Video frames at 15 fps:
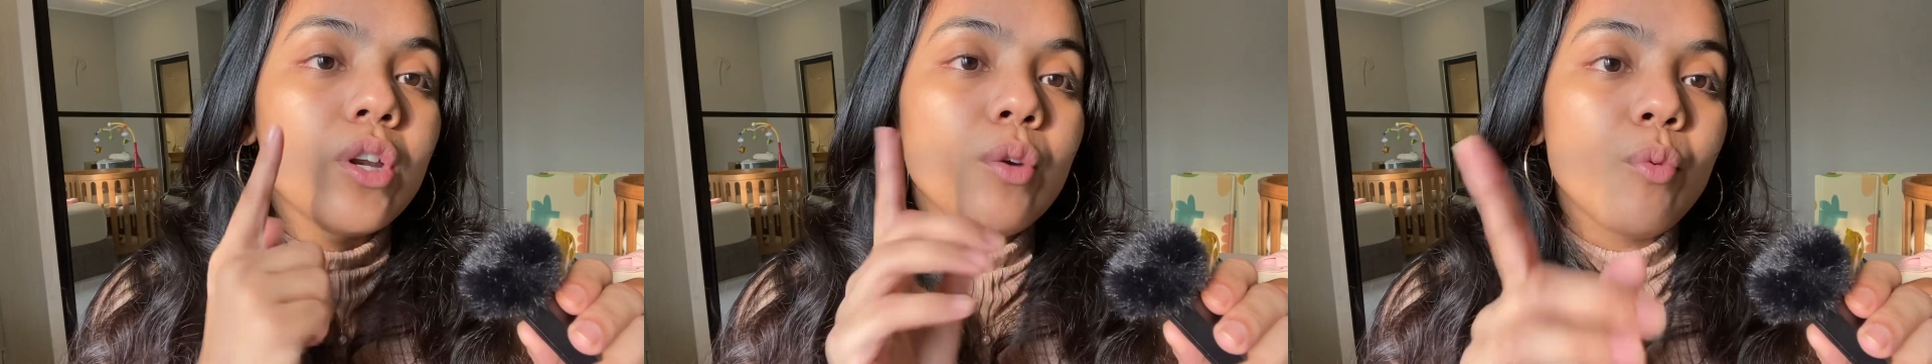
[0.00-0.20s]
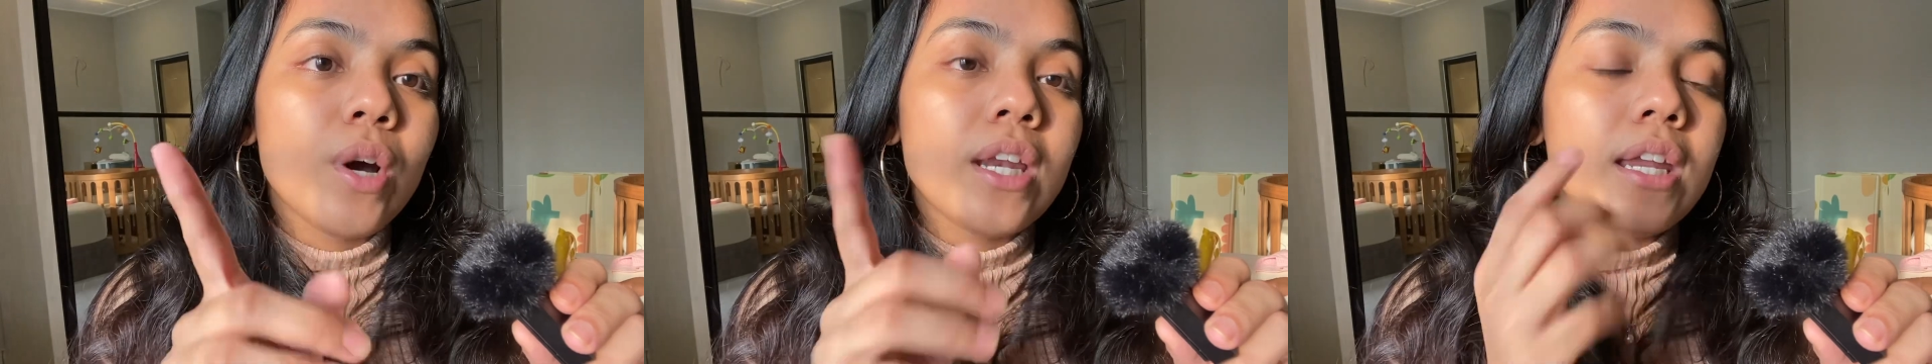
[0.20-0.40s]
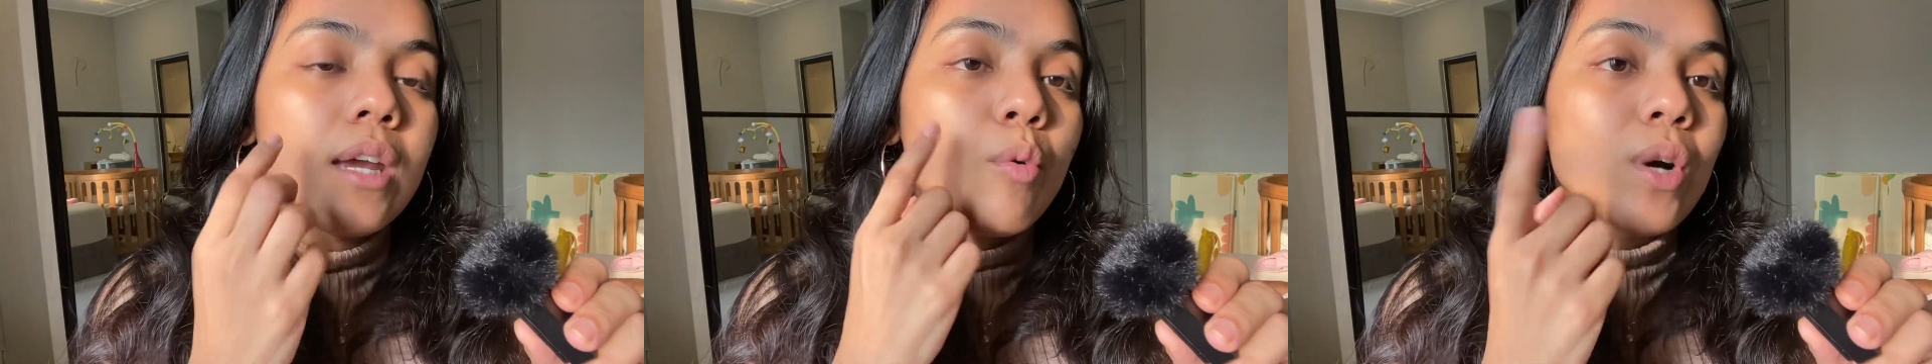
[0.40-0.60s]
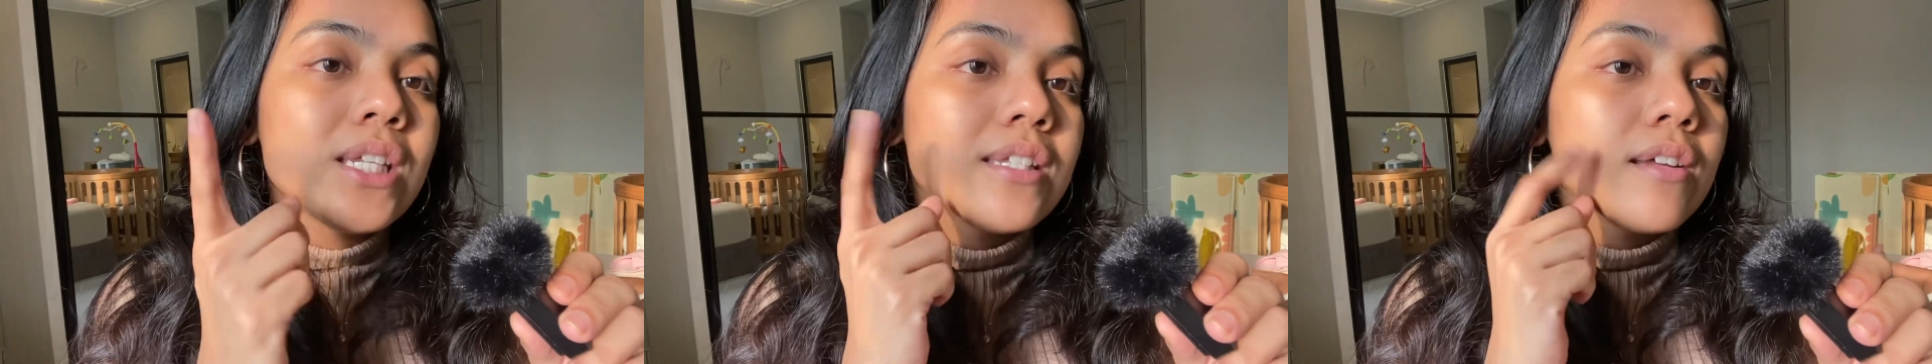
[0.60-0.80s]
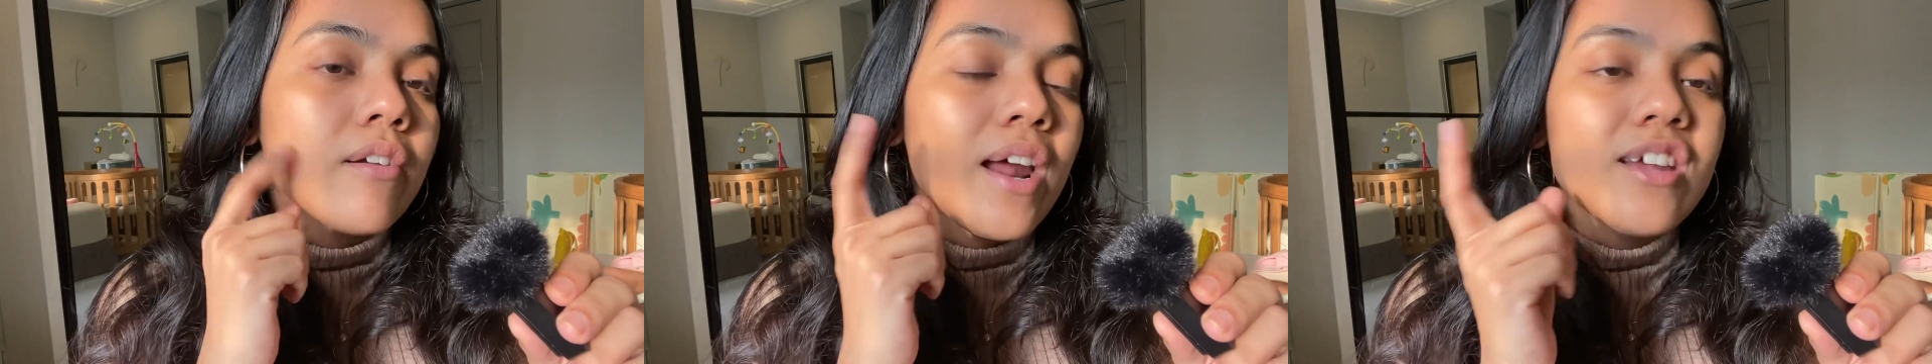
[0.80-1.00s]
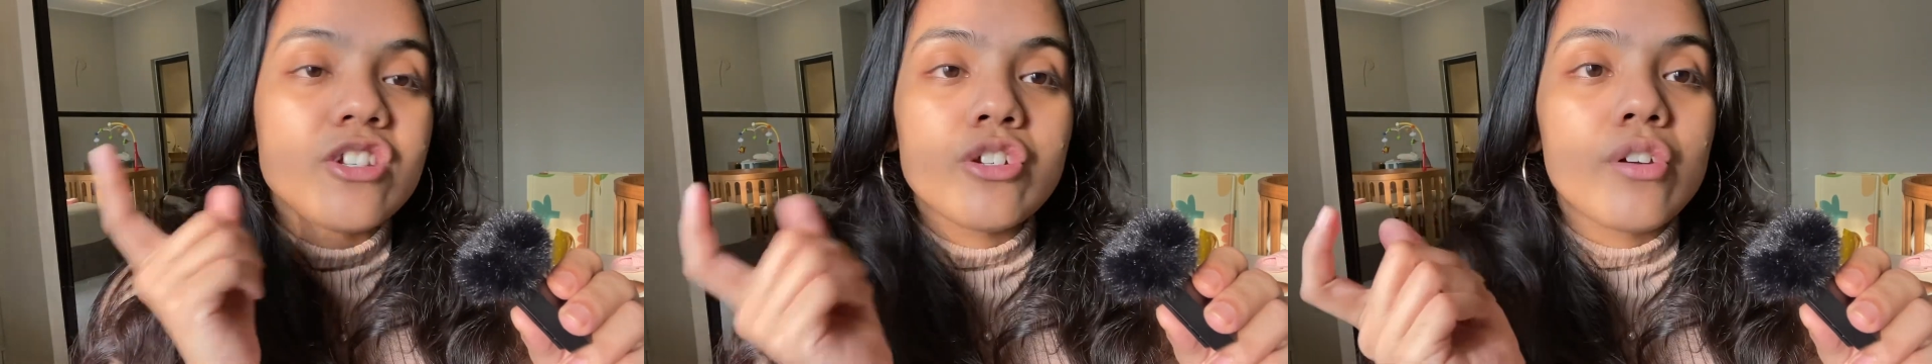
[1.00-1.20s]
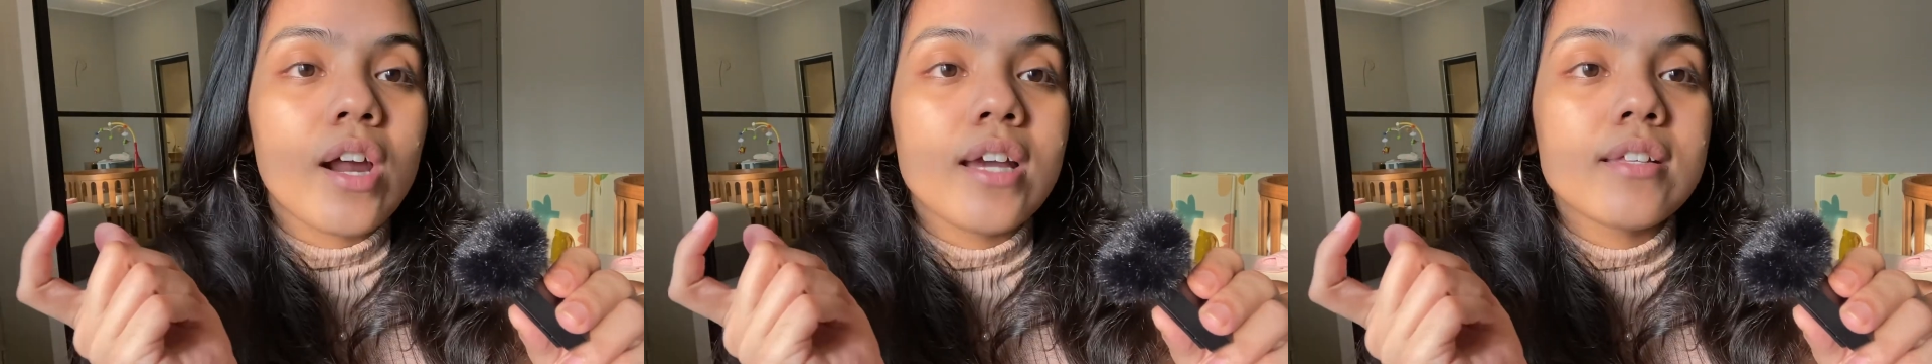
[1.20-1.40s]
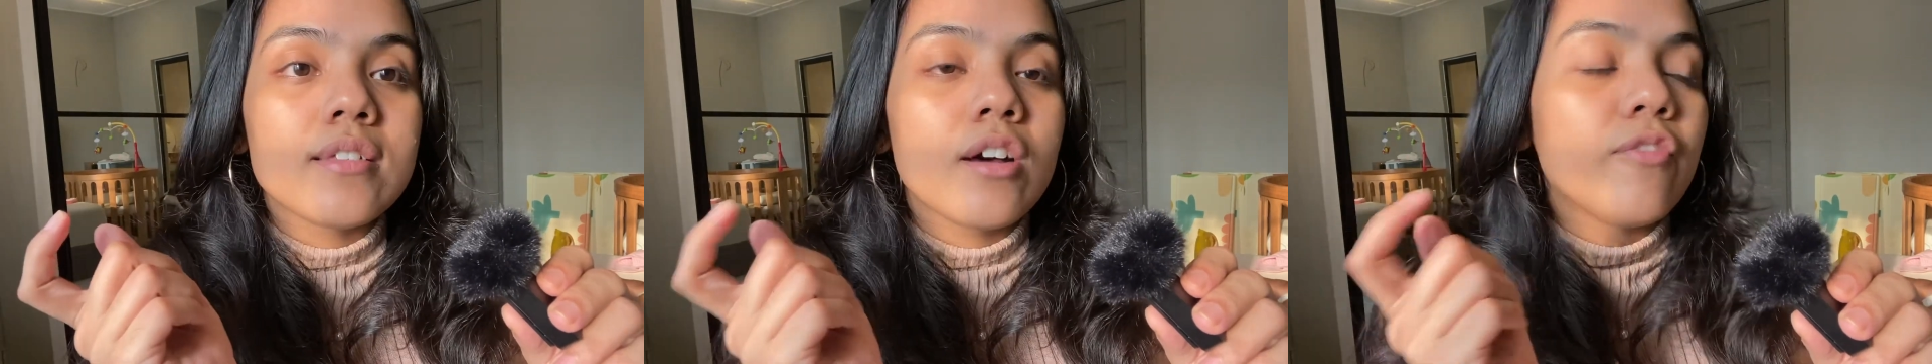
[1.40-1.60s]
one day. Once the rash
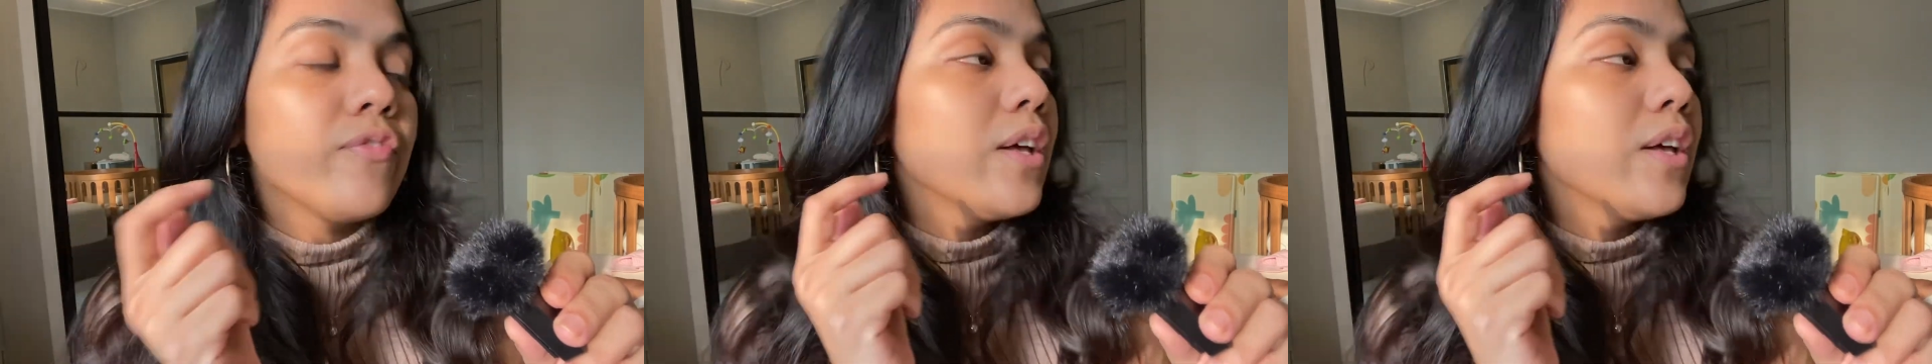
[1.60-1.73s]
dries off,